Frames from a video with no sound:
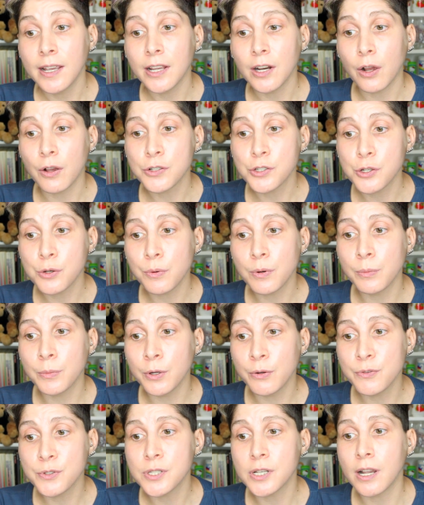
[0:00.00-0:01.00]
it also
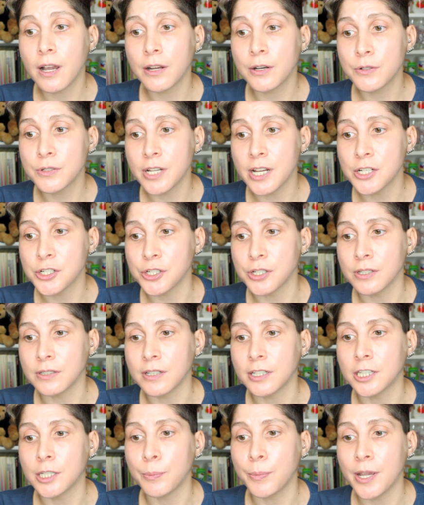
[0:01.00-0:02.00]
removes the connotation
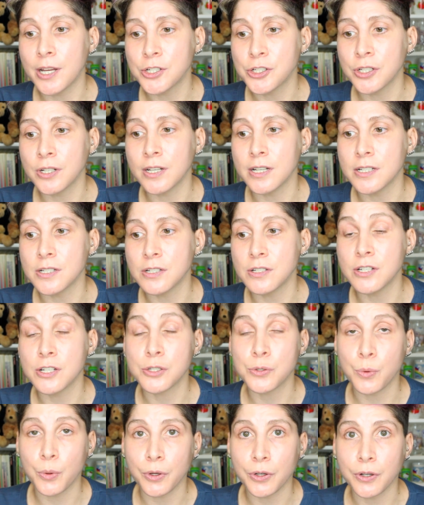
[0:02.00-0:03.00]
that the patient is
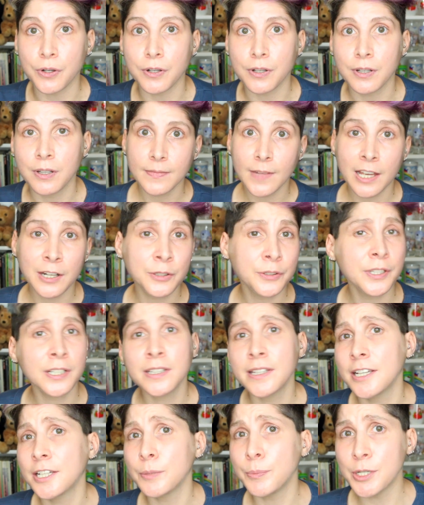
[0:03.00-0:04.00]
disordered. I don't
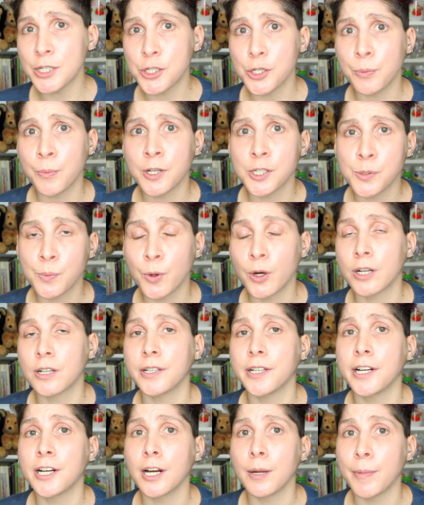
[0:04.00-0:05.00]
think they could be too much more
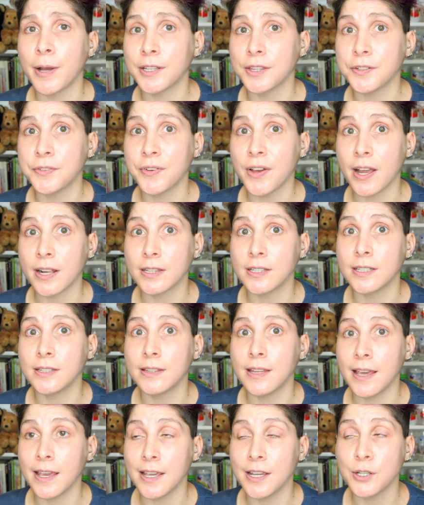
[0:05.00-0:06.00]
clear about the fact
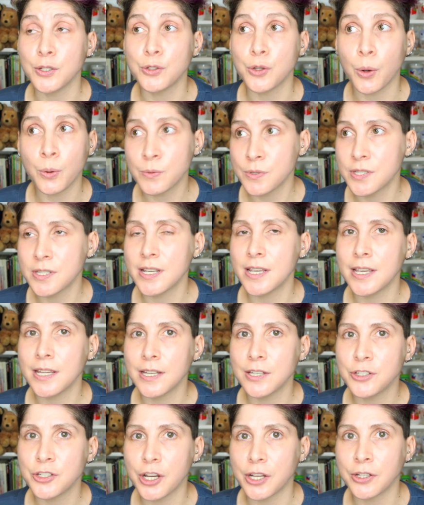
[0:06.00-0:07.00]
that they don't
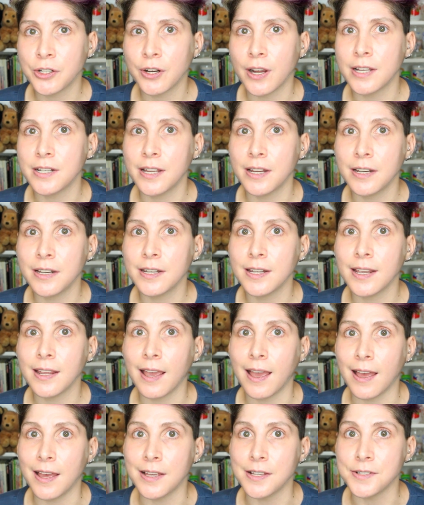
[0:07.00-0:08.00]
see gender
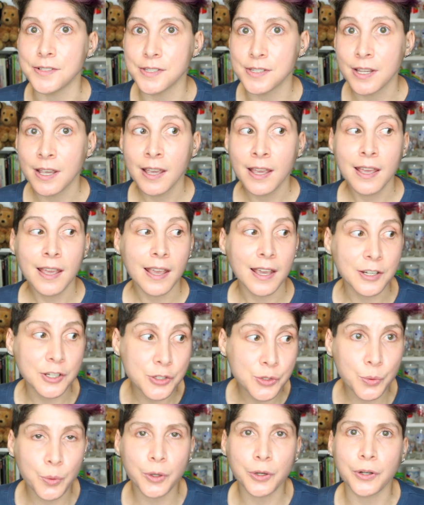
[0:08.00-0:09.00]
identity as a
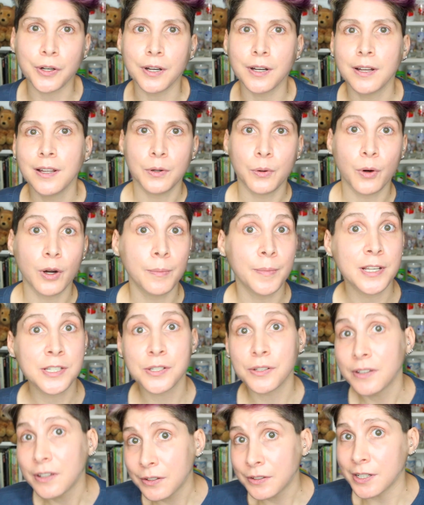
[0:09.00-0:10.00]
disorder or a
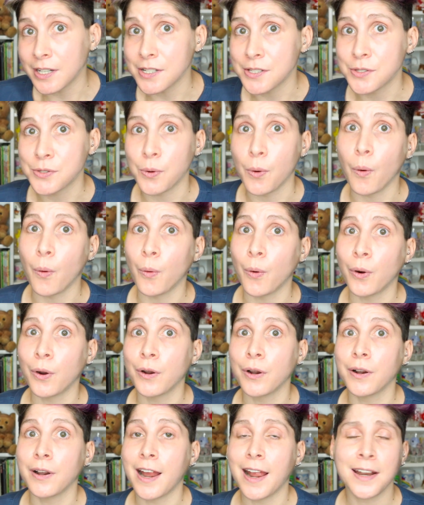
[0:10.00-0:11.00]
mental illness
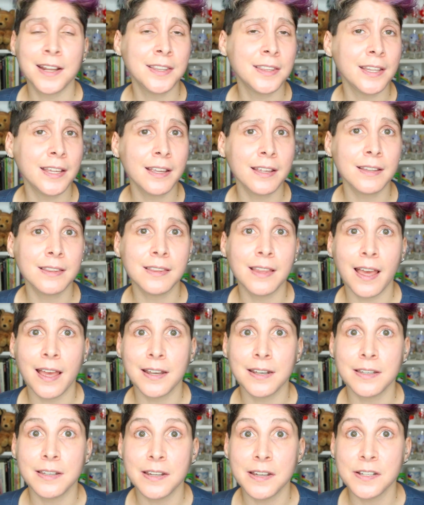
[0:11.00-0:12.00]
or anything
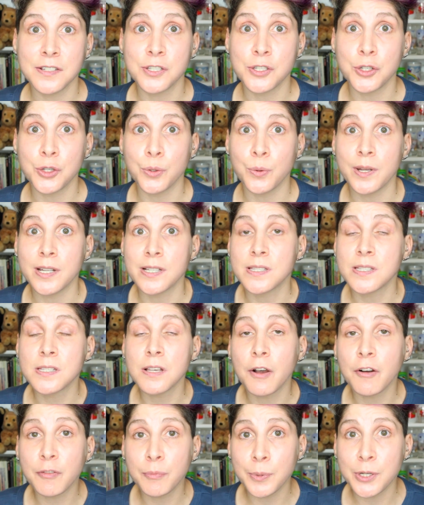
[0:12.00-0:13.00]
that needs to
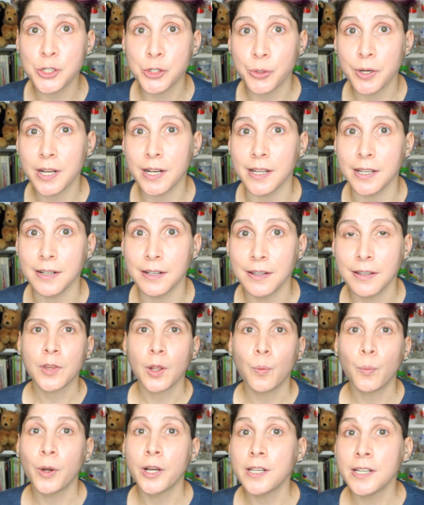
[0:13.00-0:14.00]
itself be treated.
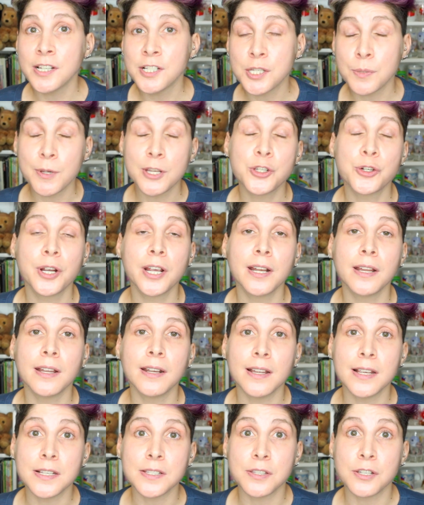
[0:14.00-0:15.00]
What needs to be
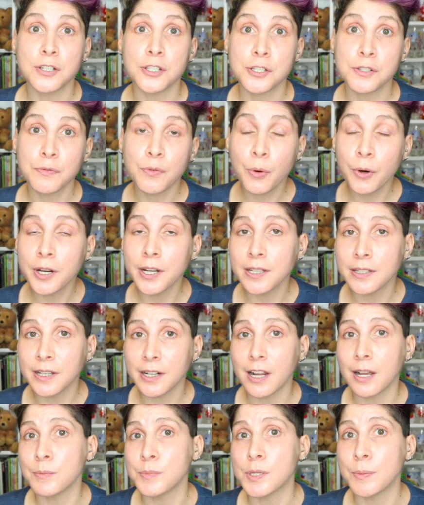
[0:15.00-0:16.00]
treated is the dysphoria
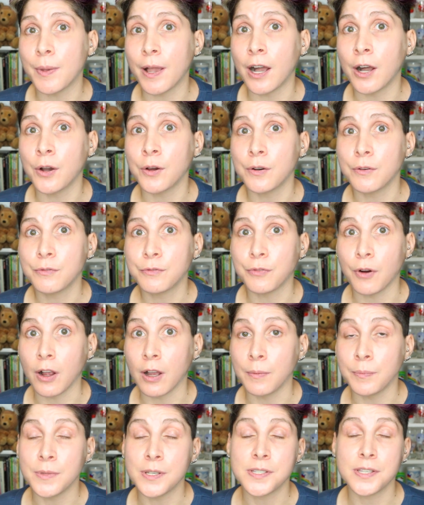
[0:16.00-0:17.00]
that comes about
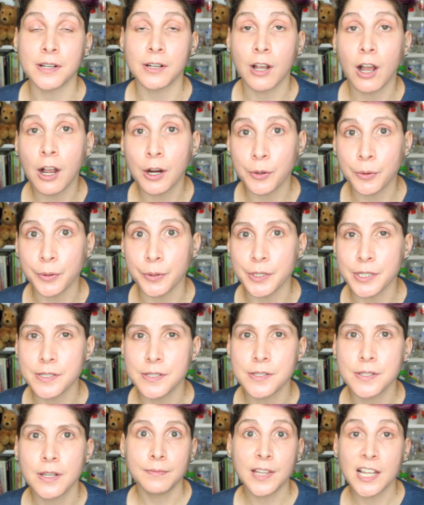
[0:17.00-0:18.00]
from this
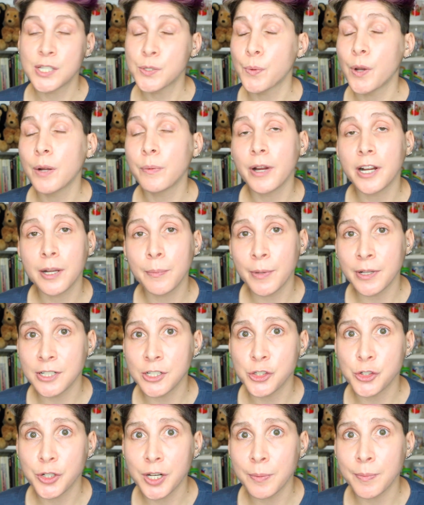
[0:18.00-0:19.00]
incongruence. That's why
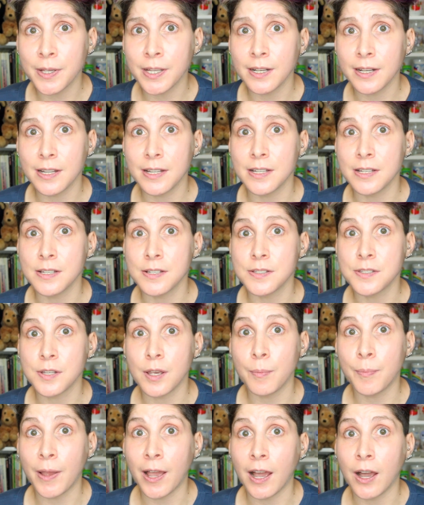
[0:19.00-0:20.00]
recommended treatment is
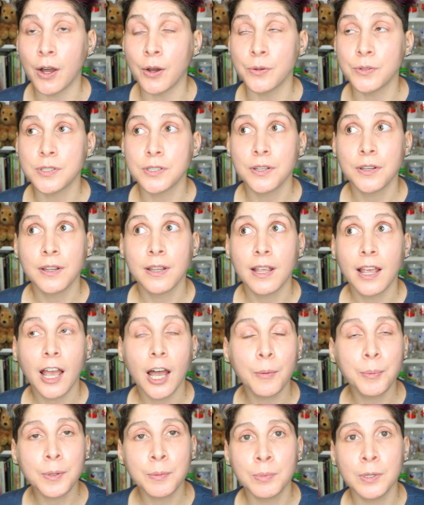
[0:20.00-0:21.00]
about
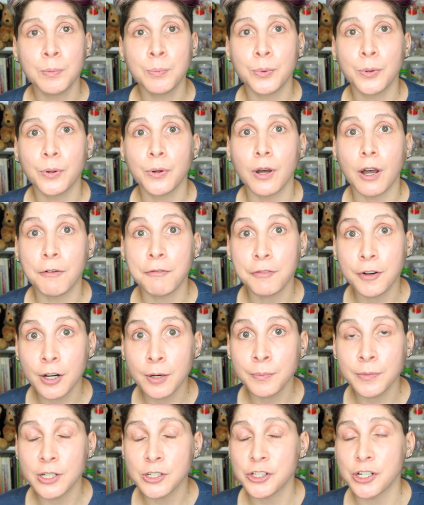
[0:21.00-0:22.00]
helping people
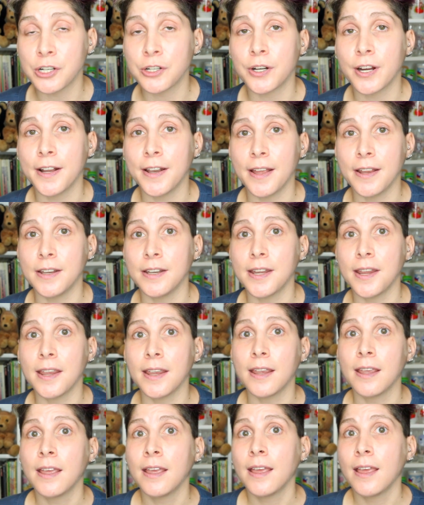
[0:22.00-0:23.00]
affirm their gender
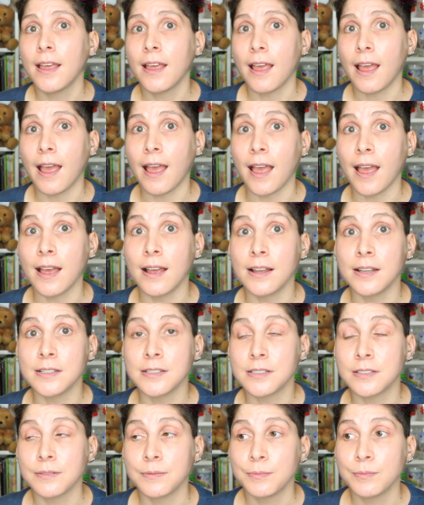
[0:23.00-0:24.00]
identity
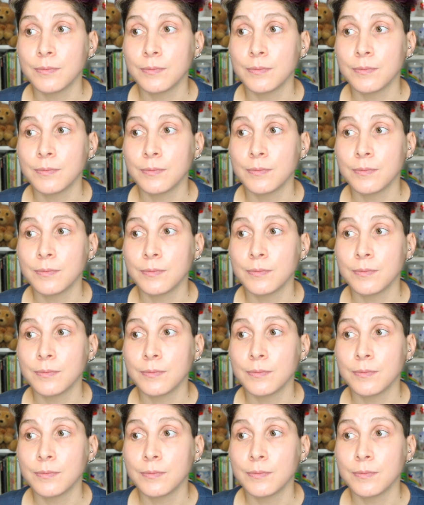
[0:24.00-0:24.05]
and